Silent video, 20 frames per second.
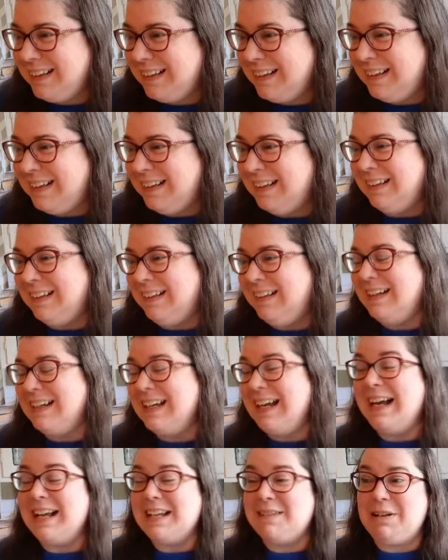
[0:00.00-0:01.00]
uh,
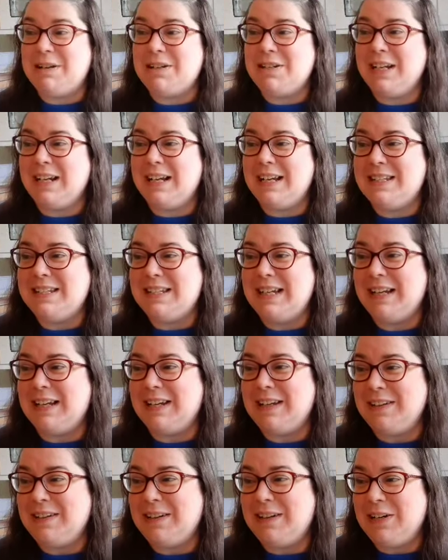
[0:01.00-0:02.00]
yeah, especially because,
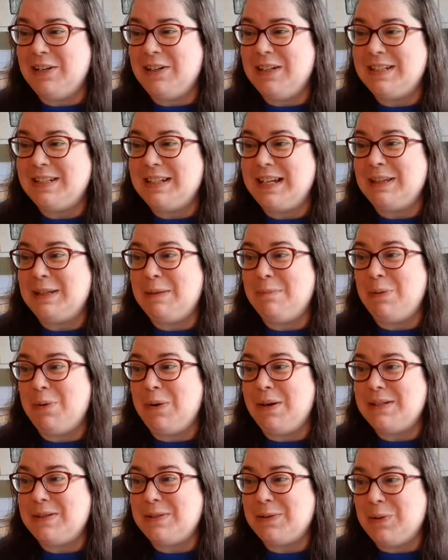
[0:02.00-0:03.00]
like, you know, let's get the
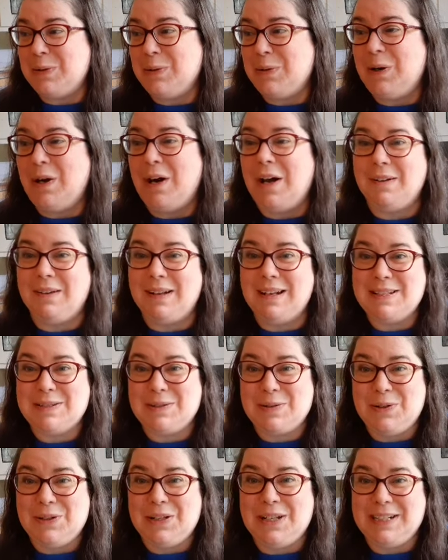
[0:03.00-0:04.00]
boys' school, online
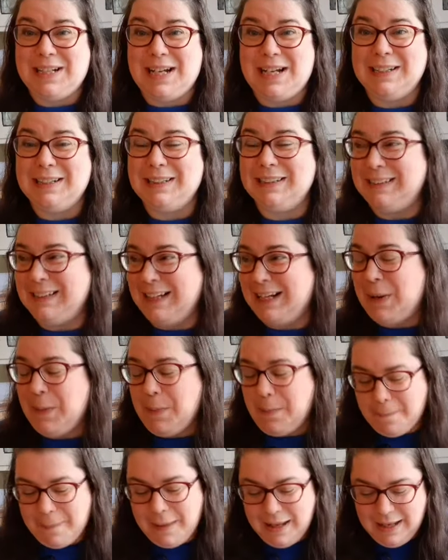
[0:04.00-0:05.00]
schooling done, you know.
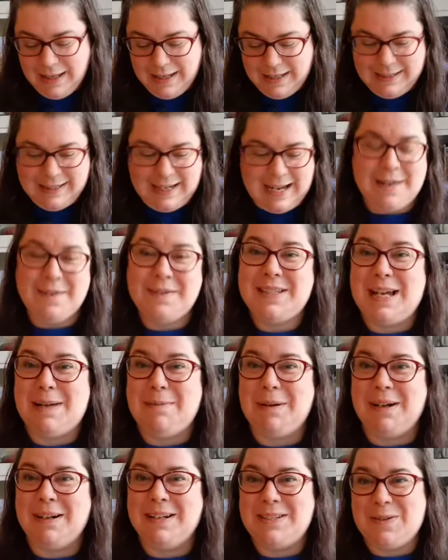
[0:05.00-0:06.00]
Yeah,
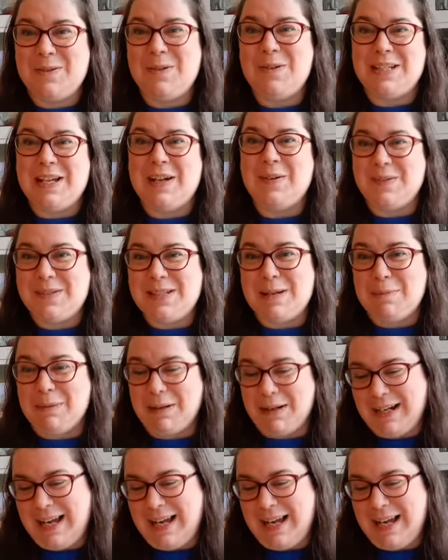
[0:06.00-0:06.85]
summer. School's out. Summer.